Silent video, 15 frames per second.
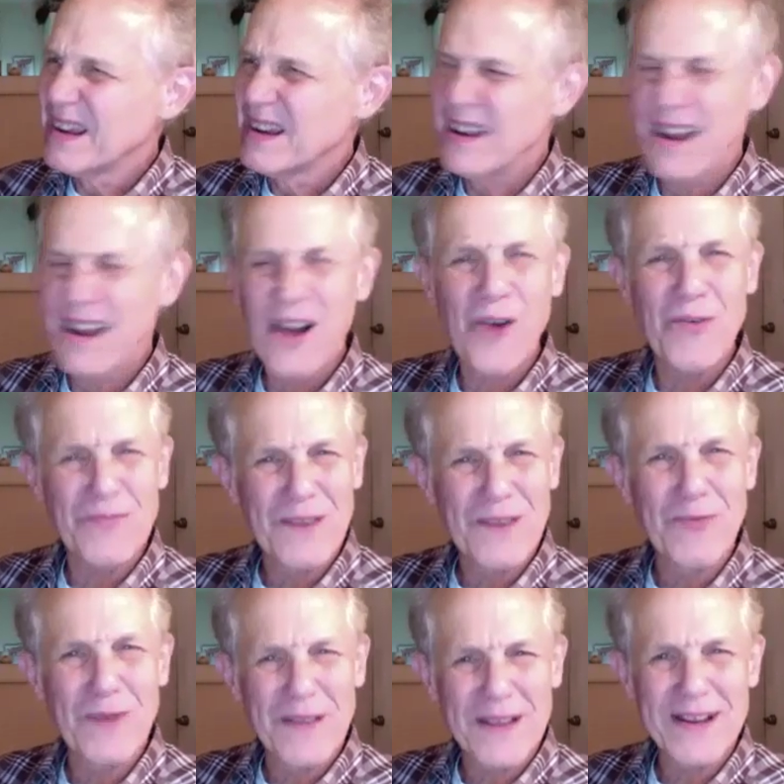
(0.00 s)
you know, they
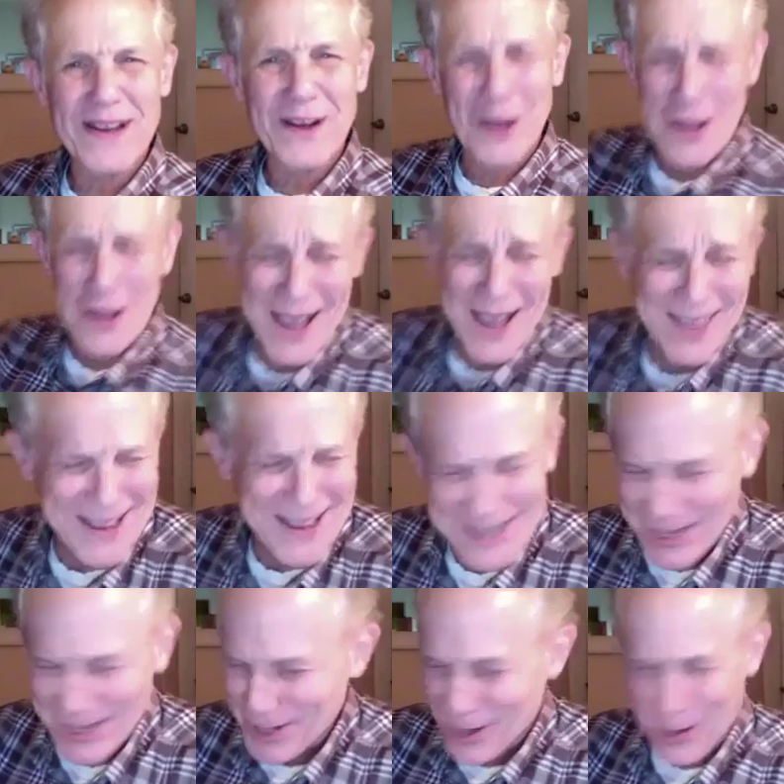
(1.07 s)
really they
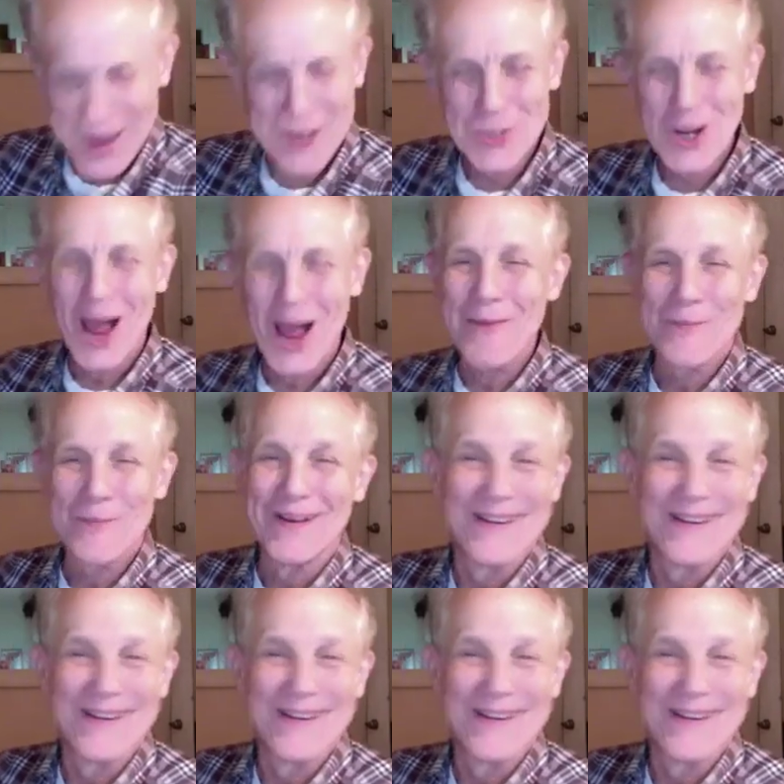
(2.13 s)
did a great job.